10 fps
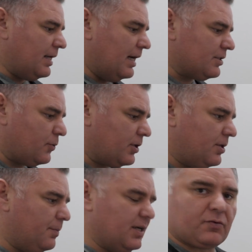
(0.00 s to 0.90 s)
that has worked
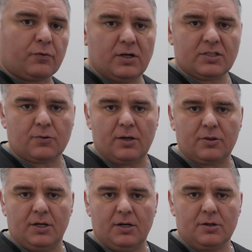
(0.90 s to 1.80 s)
the best for us throughout
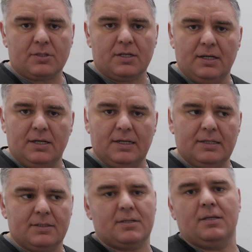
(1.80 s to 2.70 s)
the years
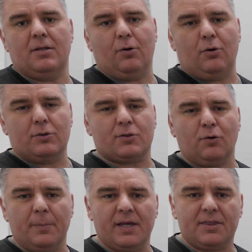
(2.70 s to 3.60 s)
is the old
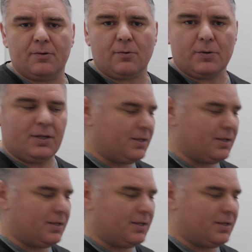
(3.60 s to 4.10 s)
school method where